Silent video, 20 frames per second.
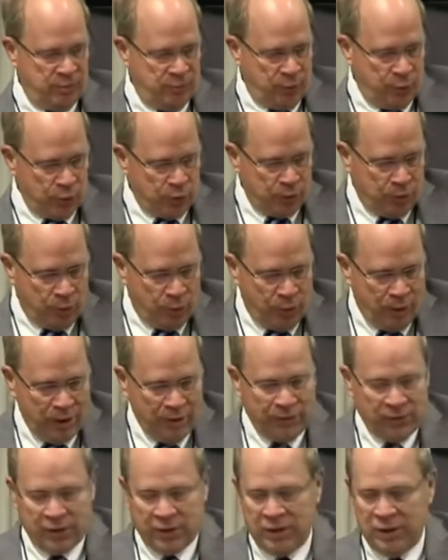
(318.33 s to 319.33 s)

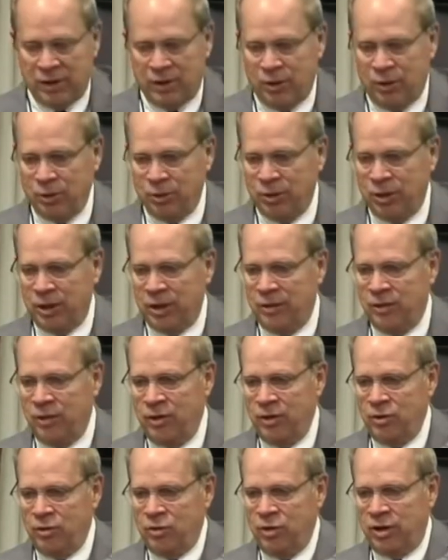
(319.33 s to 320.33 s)
photographically collated
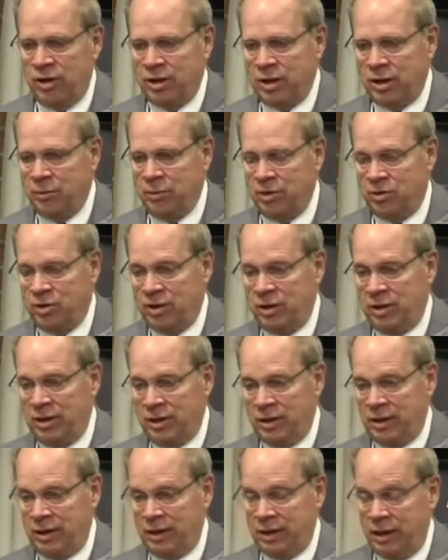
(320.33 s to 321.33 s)
these documents.
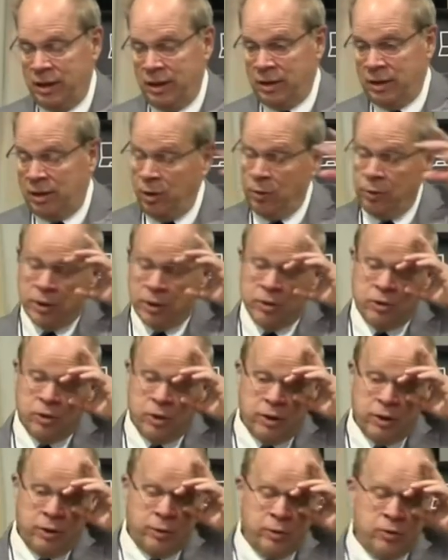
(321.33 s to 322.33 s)
And
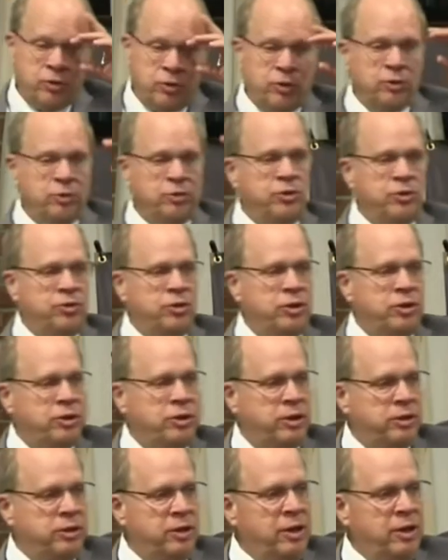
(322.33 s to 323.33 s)
curiously, there is still just
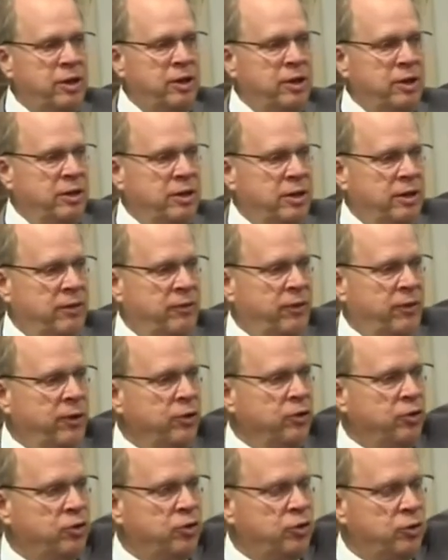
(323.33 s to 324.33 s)
a
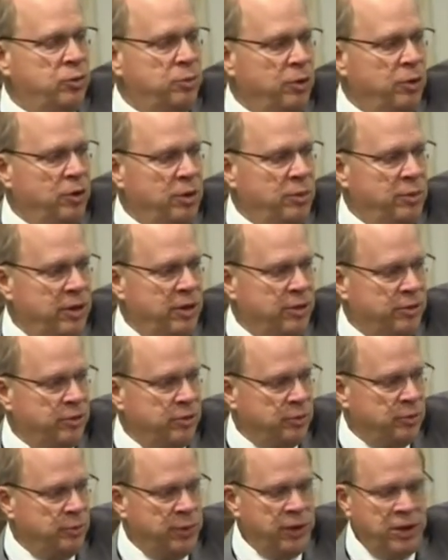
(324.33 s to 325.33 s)
very small amount,
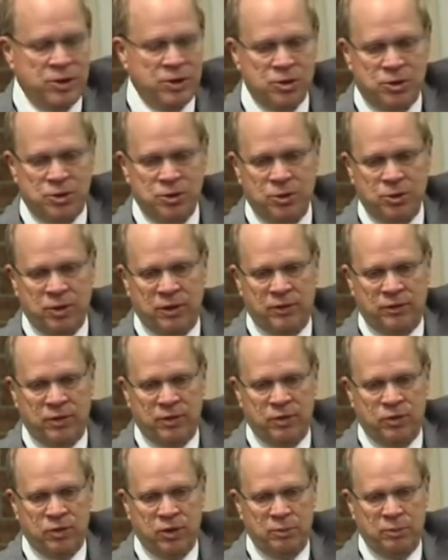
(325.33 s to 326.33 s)
just a page or two left
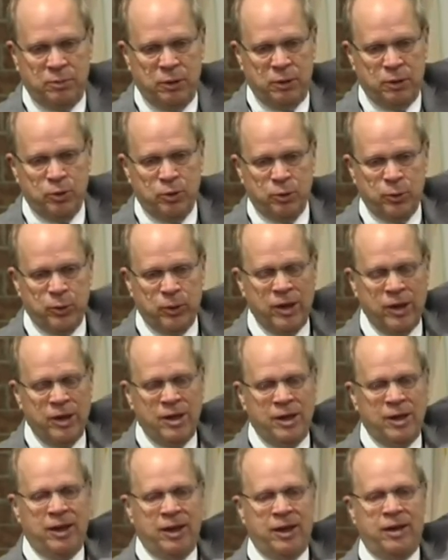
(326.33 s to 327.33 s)
in St. Petersburg,
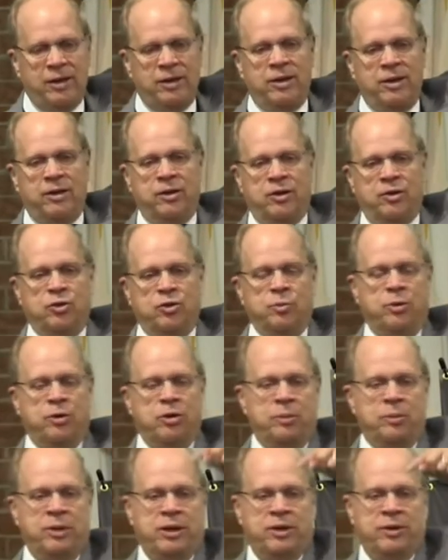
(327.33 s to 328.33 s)
and a
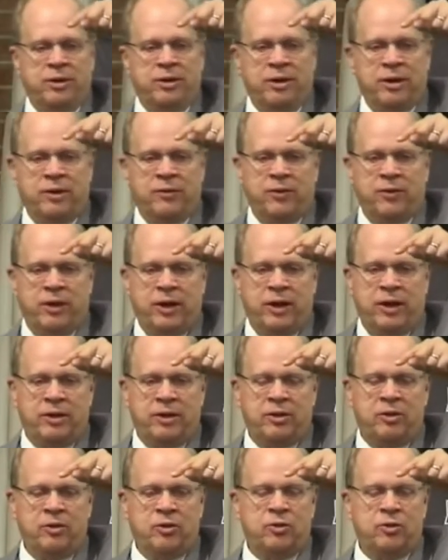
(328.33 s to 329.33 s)
small amount left
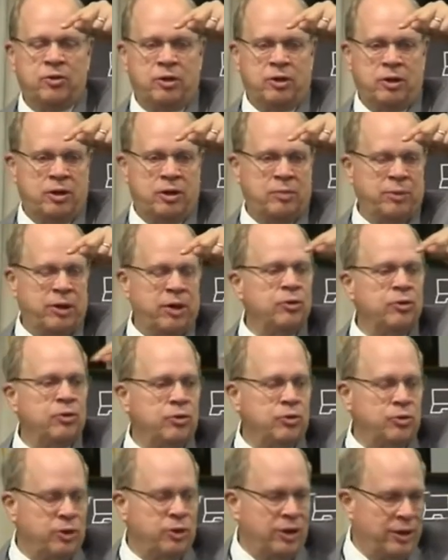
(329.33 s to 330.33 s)
at Mount
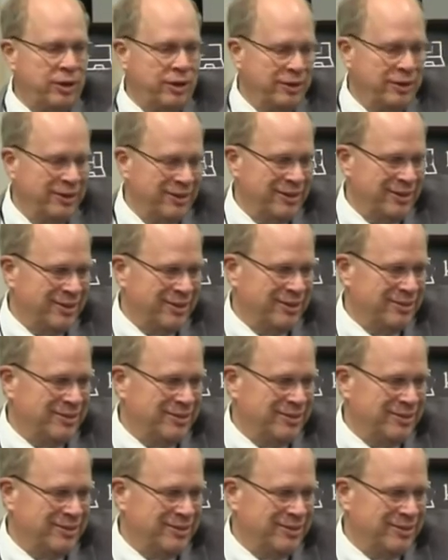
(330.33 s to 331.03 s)
Sinai.